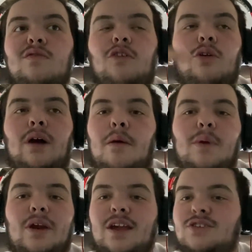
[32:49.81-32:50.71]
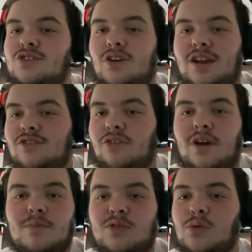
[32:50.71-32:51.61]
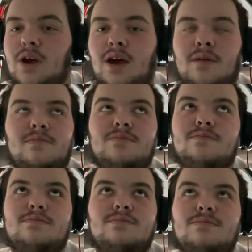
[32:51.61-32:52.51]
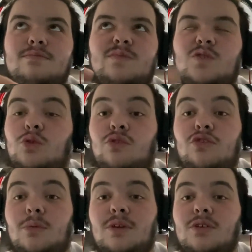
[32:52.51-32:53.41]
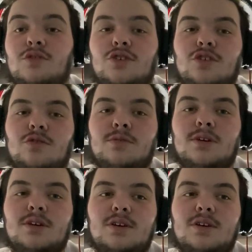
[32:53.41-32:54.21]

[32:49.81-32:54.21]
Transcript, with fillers: Follow MMA Unhinged on Instagram, Twitter, discuss sub on YouTube.